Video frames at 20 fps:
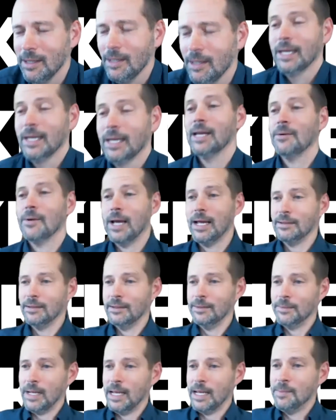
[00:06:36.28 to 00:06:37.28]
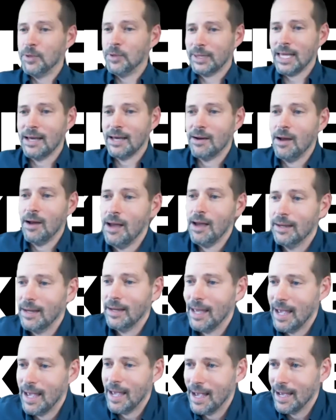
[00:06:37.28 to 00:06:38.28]
At any rate, he put that on
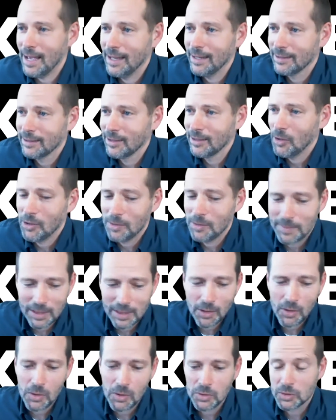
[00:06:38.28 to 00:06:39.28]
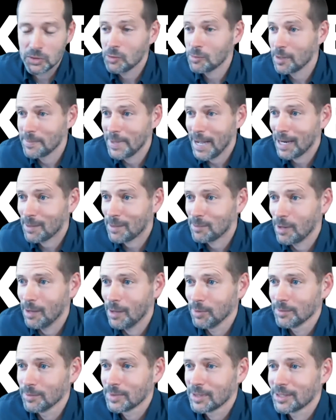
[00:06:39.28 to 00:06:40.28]
and lo and behold, no more back
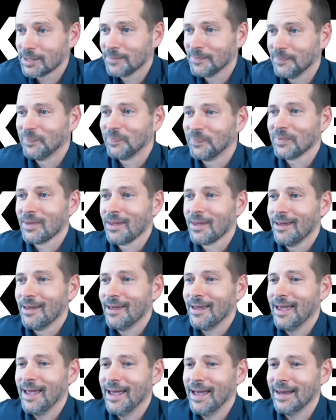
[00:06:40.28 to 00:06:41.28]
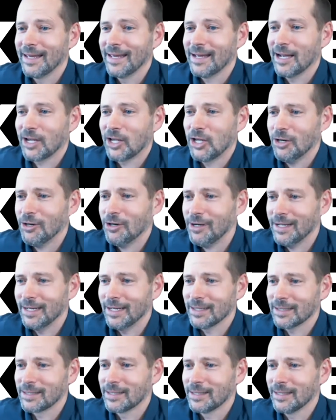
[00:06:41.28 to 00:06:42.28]
problems. And he got
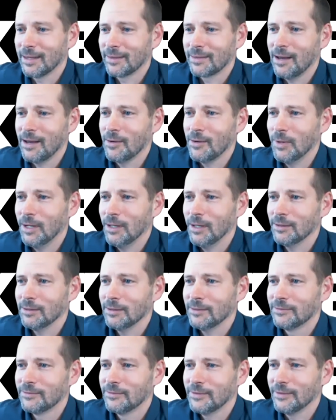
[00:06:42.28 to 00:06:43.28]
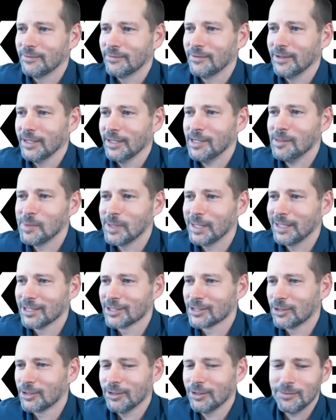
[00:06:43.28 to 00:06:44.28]
curious and he thought, well, if a little bit
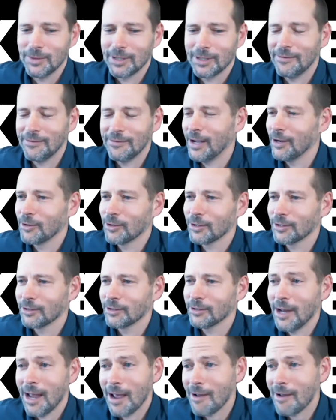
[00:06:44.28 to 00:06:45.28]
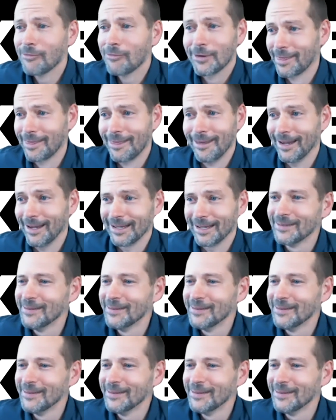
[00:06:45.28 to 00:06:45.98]
is good, what if I order everything?